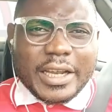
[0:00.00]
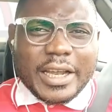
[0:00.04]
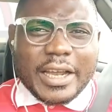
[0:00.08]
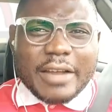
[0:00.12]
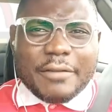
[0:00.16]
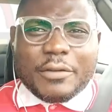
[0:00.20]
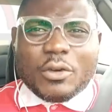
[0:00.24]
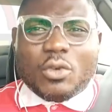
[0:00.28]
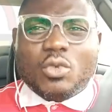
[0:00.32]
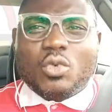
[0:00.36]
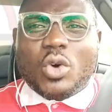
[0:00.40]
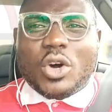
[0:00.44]

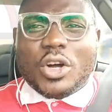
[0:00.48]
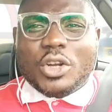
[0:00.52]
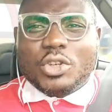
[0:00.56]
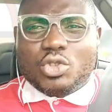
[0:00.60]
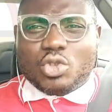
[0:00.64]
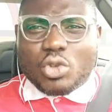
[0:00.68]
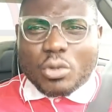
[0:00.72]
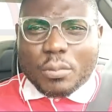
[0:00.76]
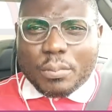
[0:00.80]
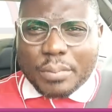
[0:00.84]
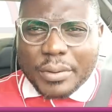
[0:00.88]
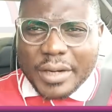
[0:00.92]

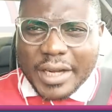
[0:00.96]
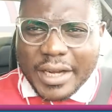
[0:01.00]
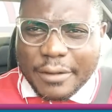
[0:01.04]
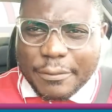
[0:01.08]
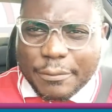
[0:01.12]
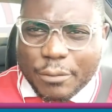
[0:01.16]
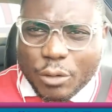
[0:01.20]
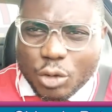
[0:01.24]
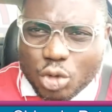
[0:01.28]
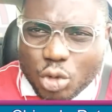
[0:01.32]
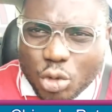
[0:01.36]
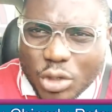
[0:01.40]
everyone to
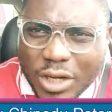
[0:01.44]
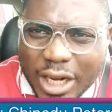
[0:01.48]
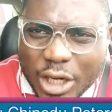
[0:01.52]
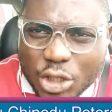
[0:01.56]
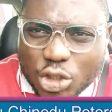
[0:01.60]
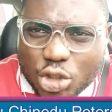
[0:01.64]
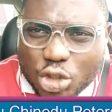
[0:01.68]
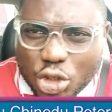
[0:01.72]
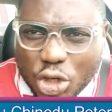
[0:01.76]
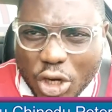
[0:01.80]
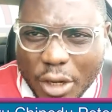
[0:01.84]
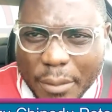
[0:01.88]
pray for
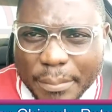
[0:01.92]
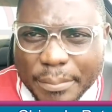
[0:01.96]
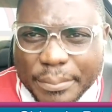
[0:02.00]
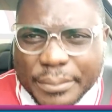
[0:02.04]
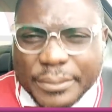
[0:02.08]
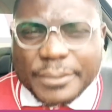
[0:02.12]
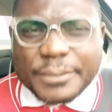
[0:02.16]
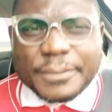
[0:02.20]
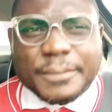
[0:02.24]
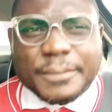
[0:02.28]
Donald Trump.